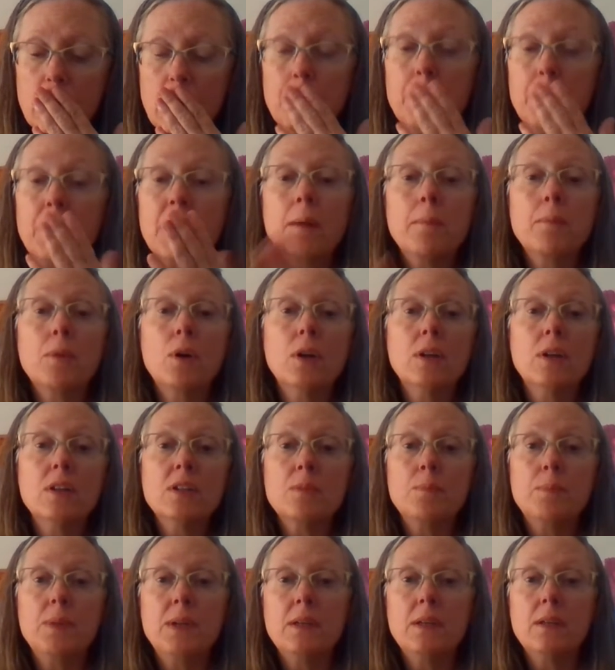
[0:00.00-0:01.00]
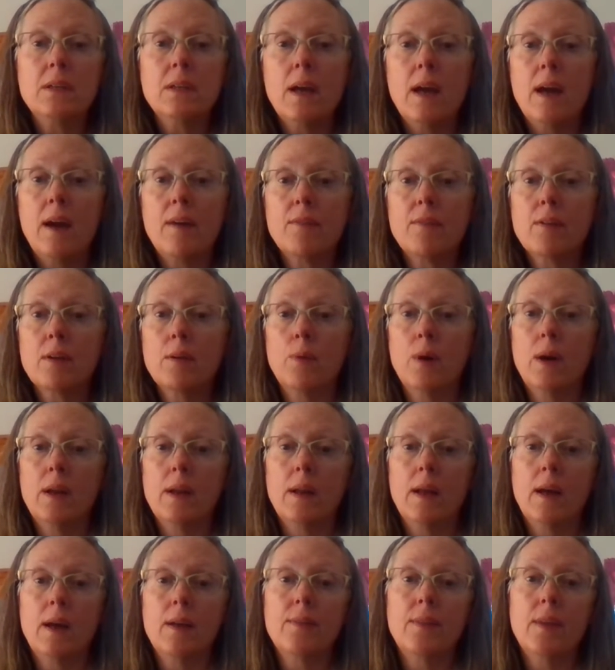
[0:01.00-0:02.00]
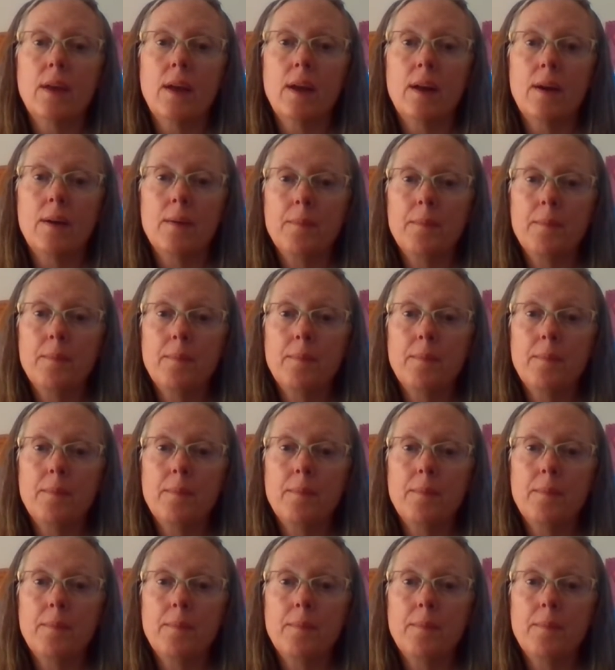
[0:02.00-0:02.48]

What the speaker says: But I'm going to speak to everyone out there.